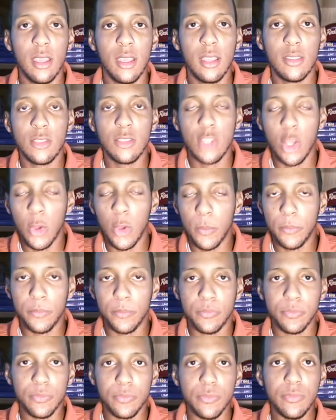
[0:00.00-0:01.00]
And
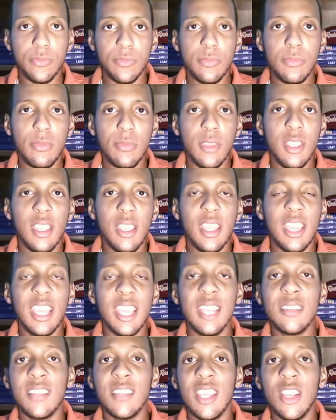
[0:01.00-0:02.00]
so
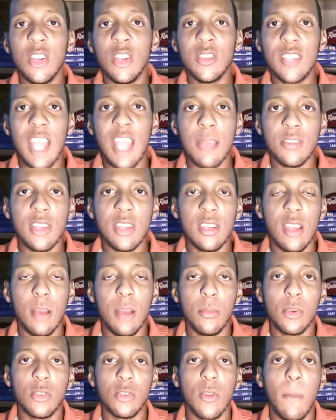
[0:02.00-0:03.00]
his interception
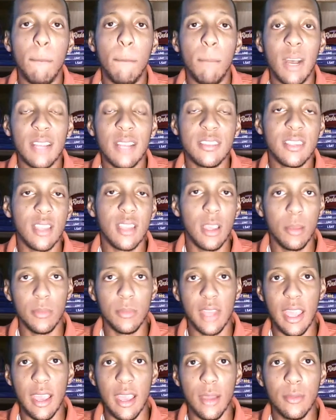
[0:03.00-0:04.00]
numbers must come
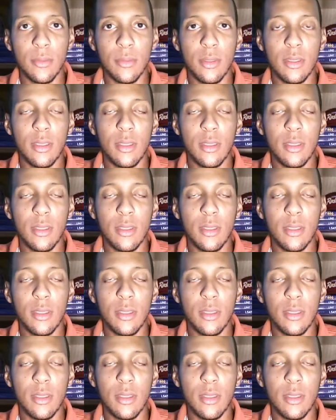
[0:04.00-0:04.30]
down.